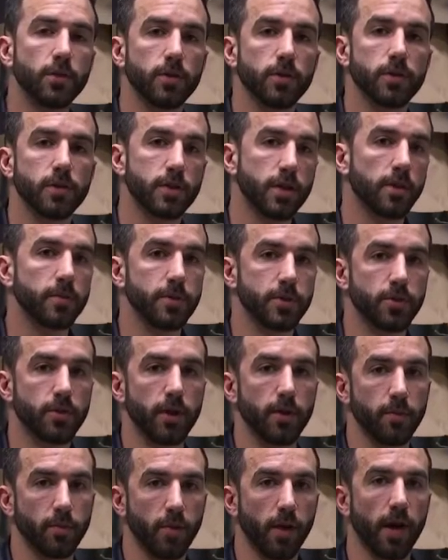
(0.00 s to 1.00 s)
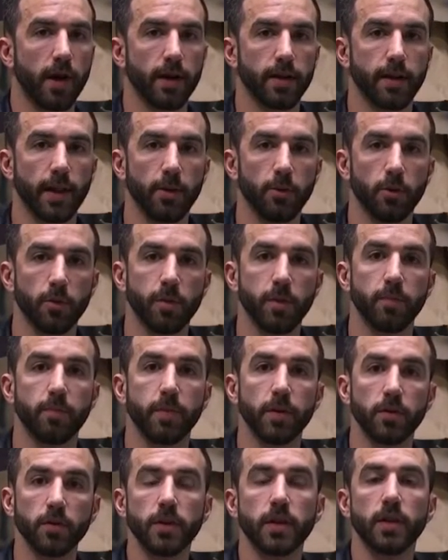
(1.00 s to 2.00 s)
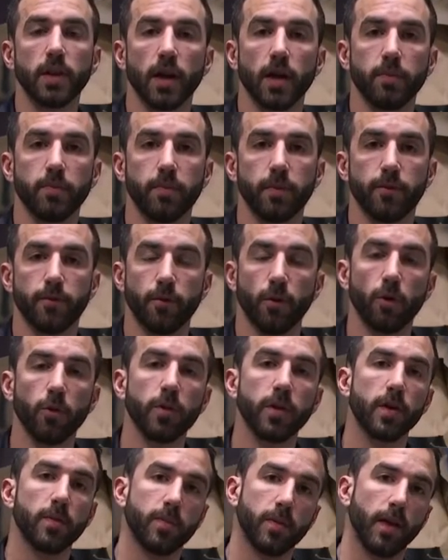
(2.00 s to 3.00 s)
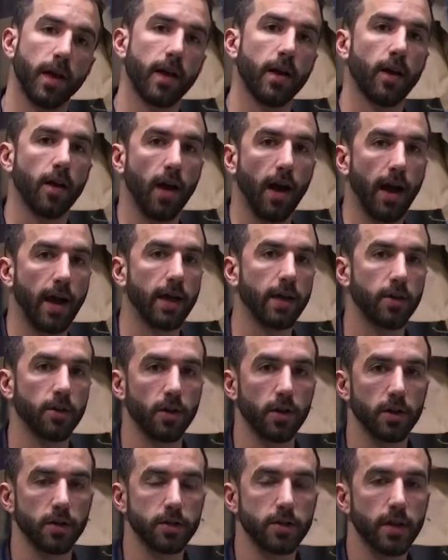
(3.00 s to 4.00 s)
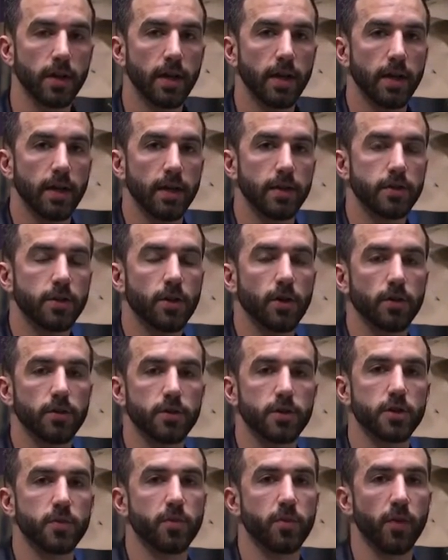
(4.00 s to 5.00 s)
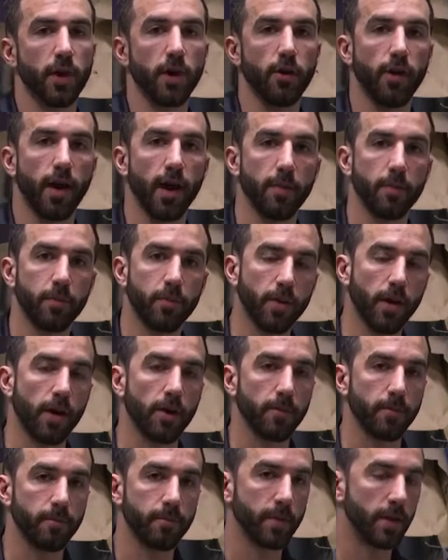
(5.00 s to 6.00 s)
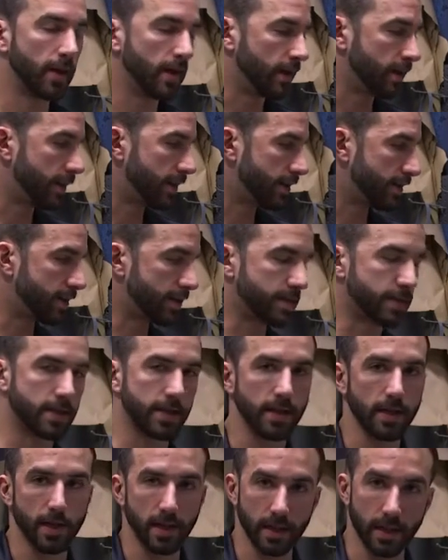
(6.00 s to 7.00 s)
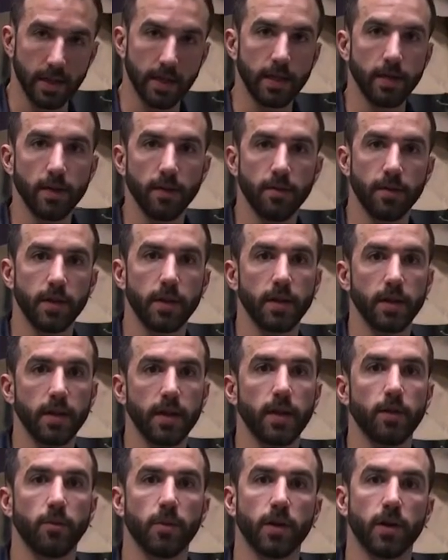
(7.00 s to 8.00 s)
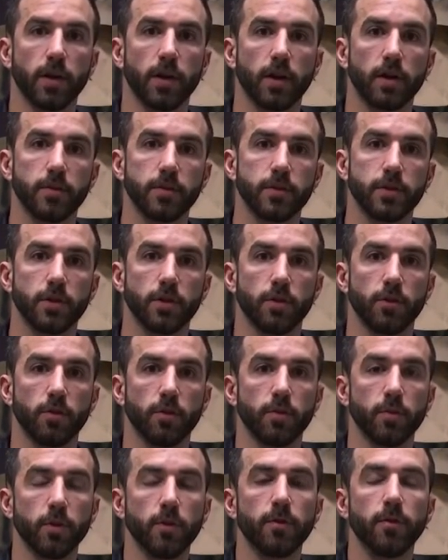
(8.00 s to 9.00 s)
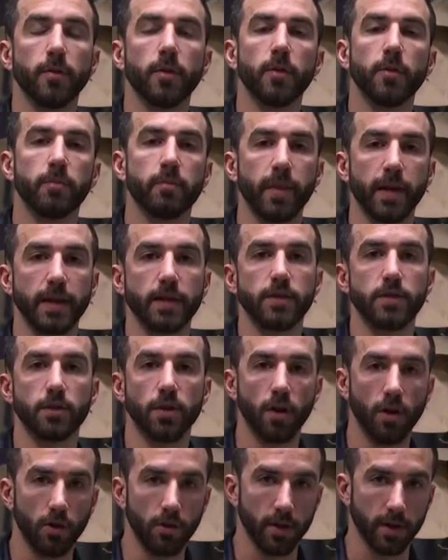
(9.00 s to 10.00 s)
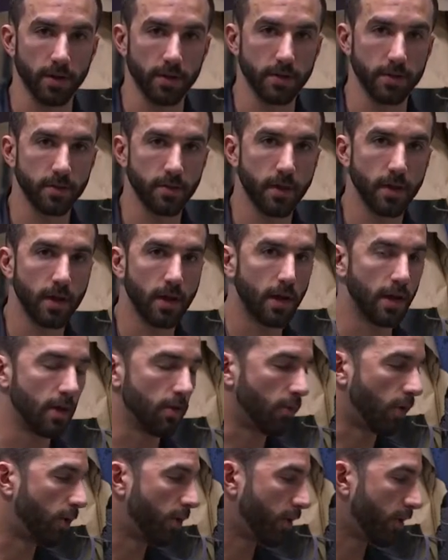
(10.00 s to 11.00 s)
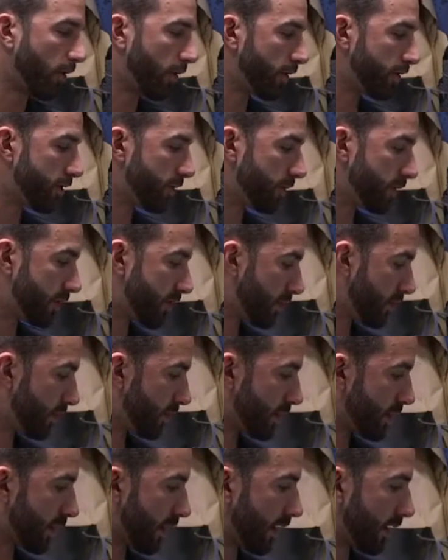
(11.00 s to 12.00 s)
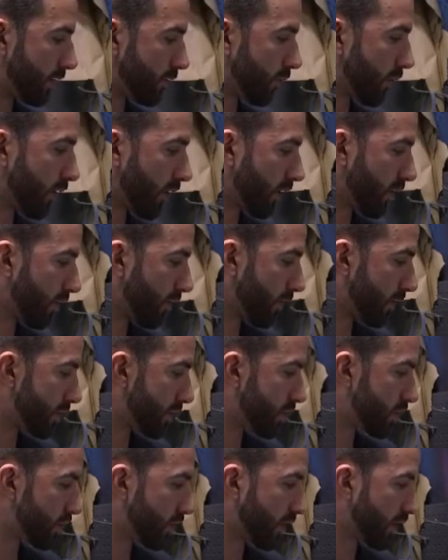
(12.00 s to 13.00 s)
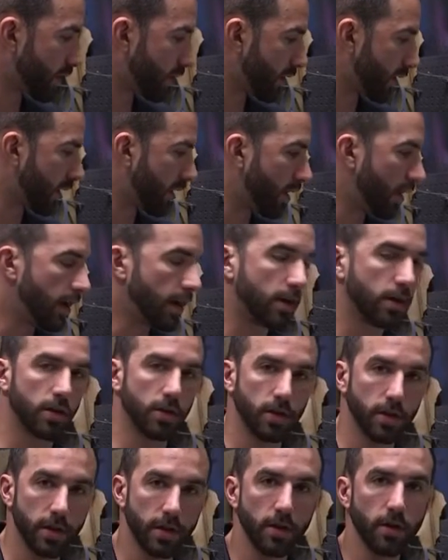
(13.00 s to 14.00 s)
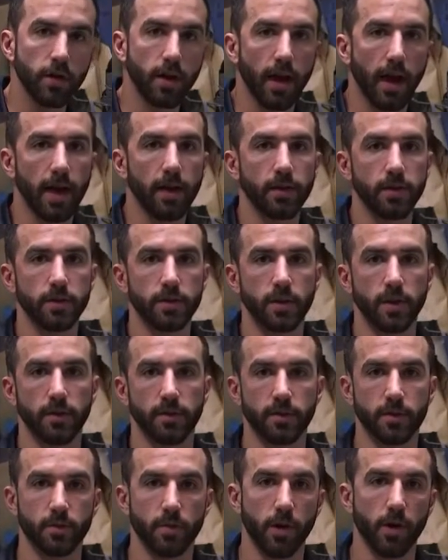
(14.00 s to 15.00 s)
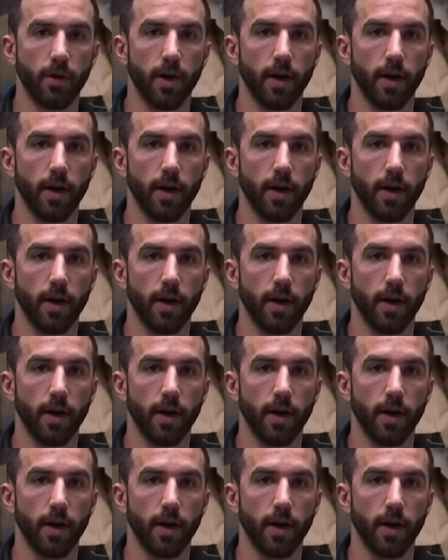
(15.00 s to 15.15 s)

or substrate product that we'll be building up before we apply our high gloss is called Spray Wrap Pro. This is the elite of the elite when it comes to the removable base coatings. What we're going to be doing today is working with strictly clear gallons of Spray